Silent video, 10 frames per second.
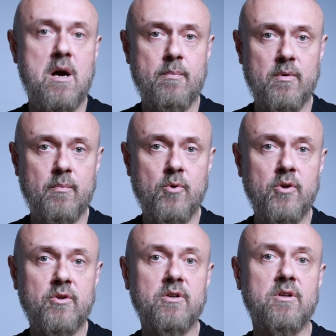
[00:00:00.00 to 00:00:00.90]
upper
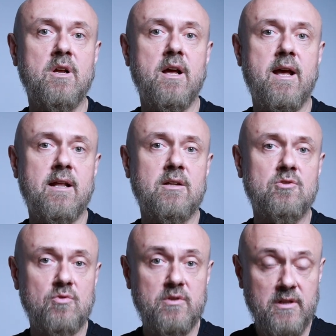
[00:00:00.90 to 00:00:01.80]
burner and
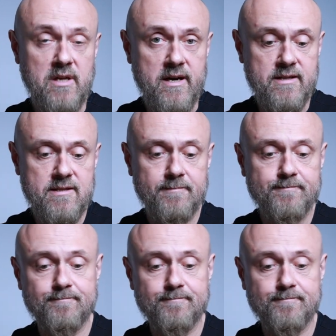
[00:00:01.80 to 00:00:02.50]
to the lungs.